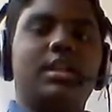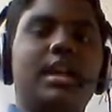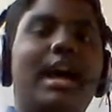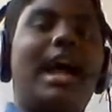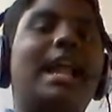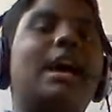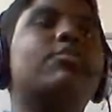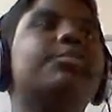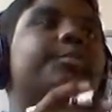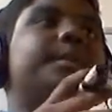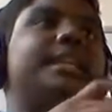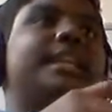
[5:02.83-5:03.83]
And how would
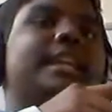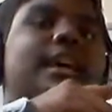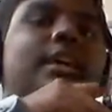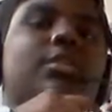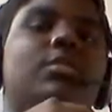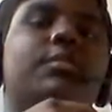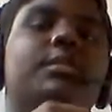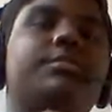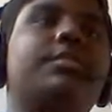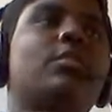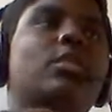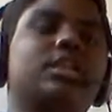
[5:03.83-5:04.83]
we, if
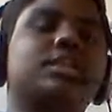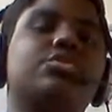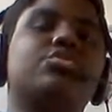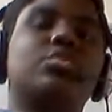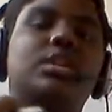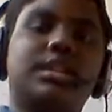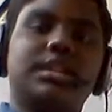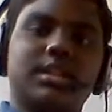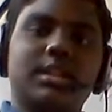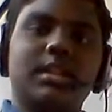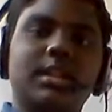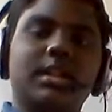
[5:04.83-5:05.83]
you wanted sugar
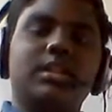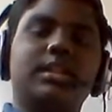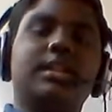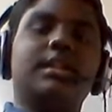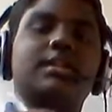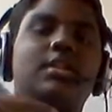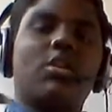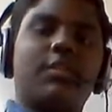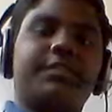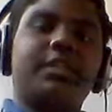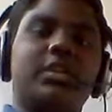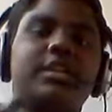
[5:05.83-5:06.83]
in a
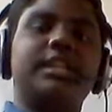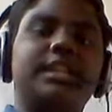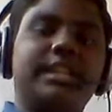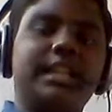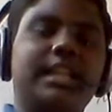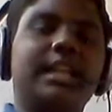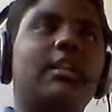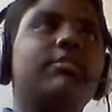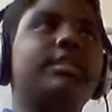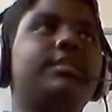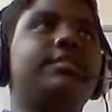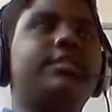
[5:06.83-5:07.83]
coffee or in a tea, how
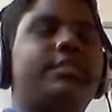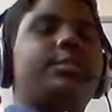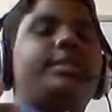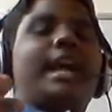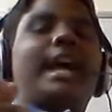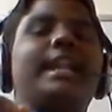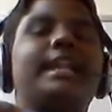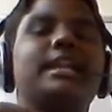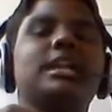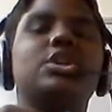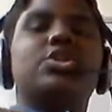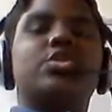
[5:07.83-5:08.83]
will we would be adding
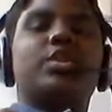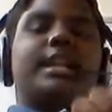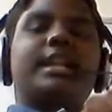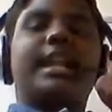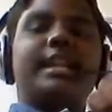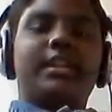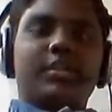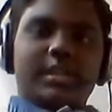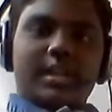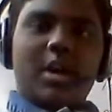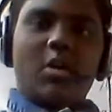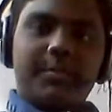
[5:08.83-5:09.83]
sugar cane into the
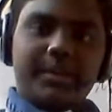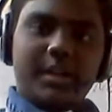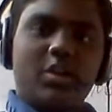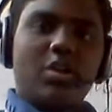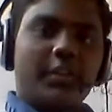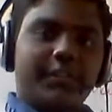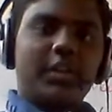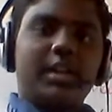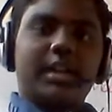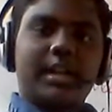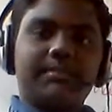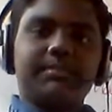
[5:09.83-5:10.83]
coffee or a
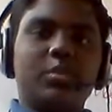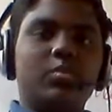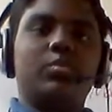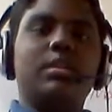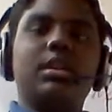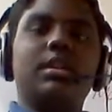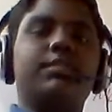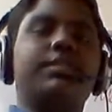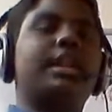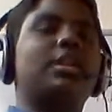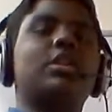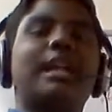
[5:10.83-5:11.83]
cup? No, we
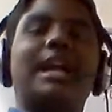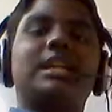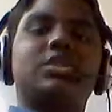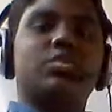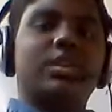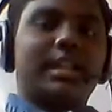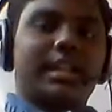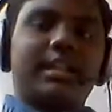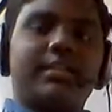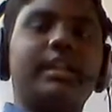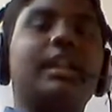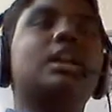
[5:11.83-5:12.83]
cannot add a sugar cane,
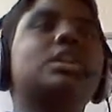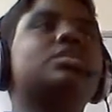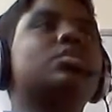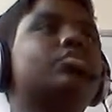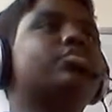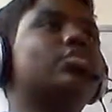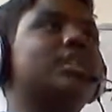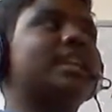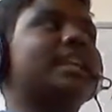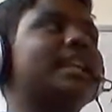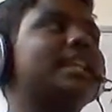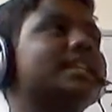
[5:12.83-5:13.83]
right? So sugar
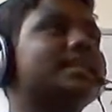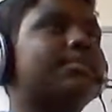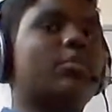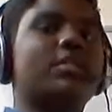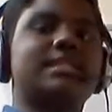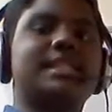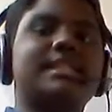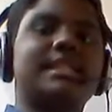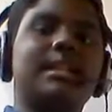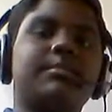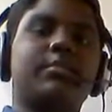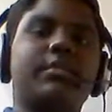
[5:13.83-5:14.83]
cane is processed and
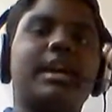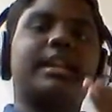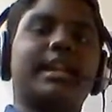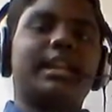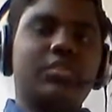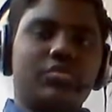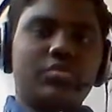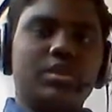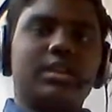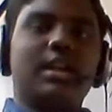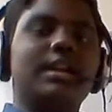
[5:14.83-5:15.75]
we are getting sugar.